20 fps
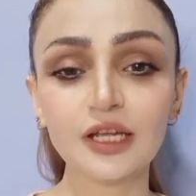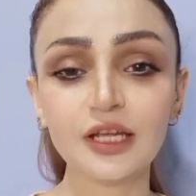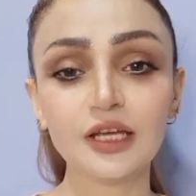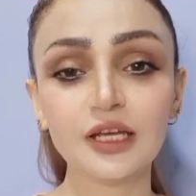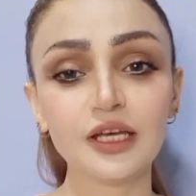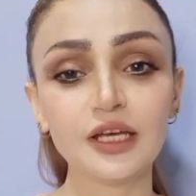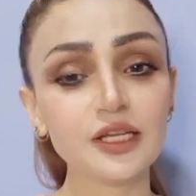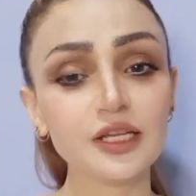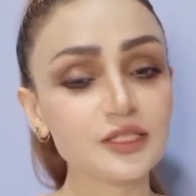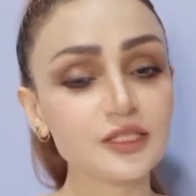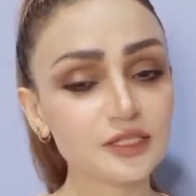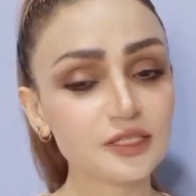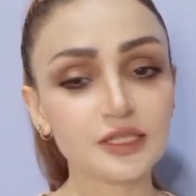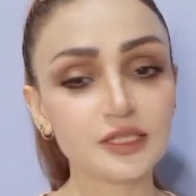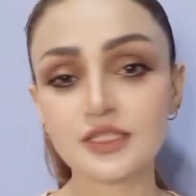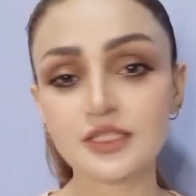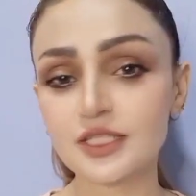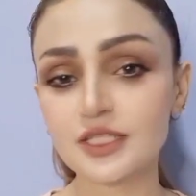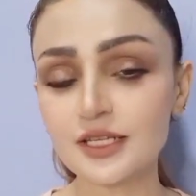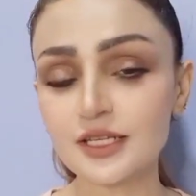It
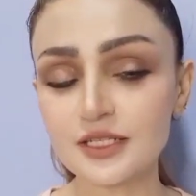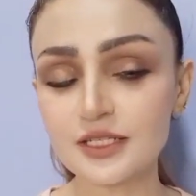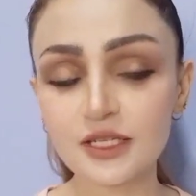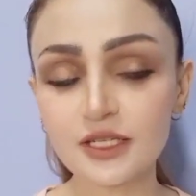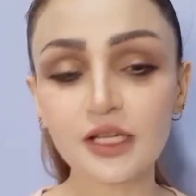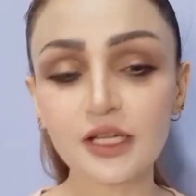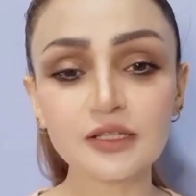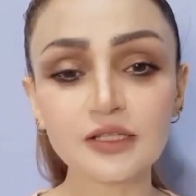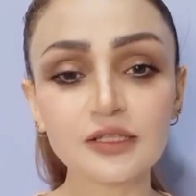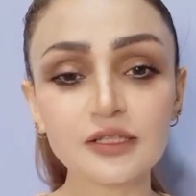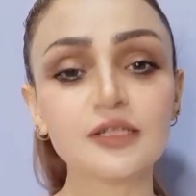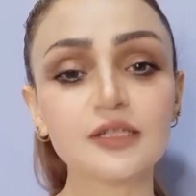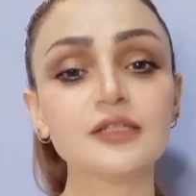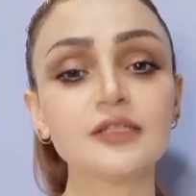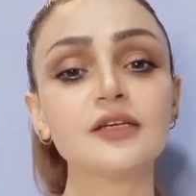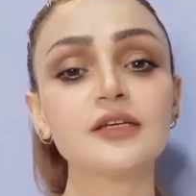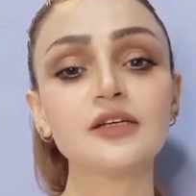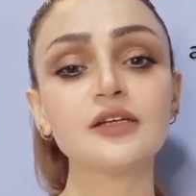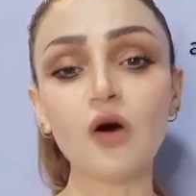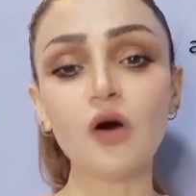just tells the
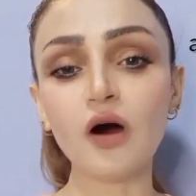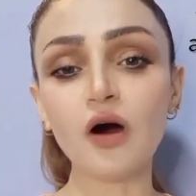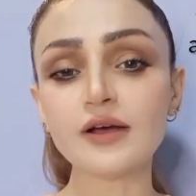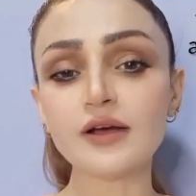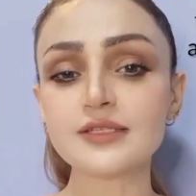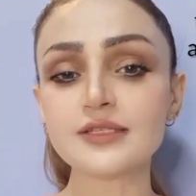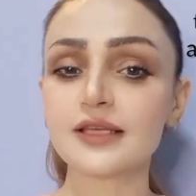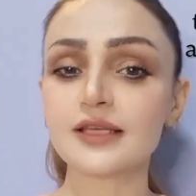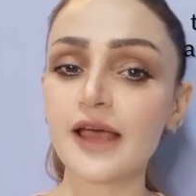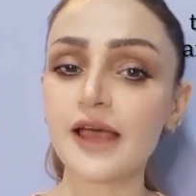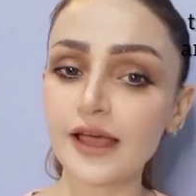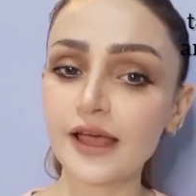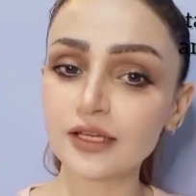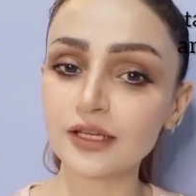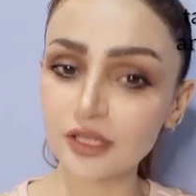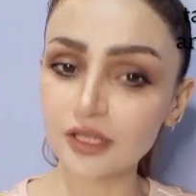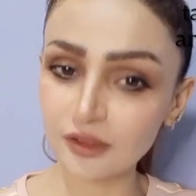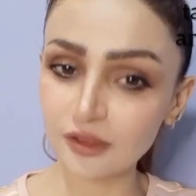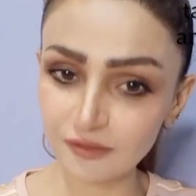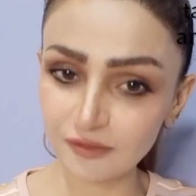cause and
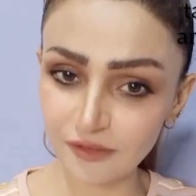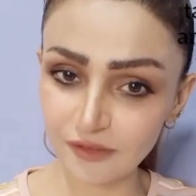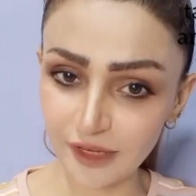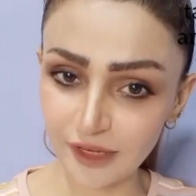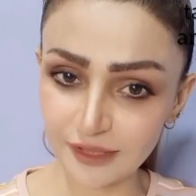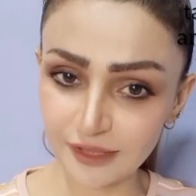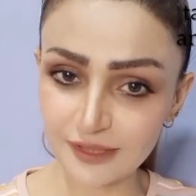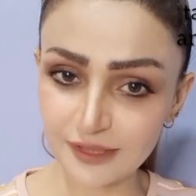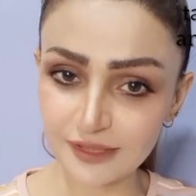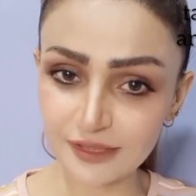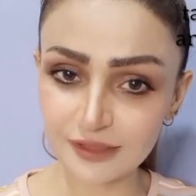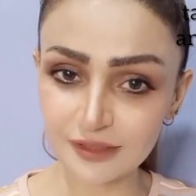effects.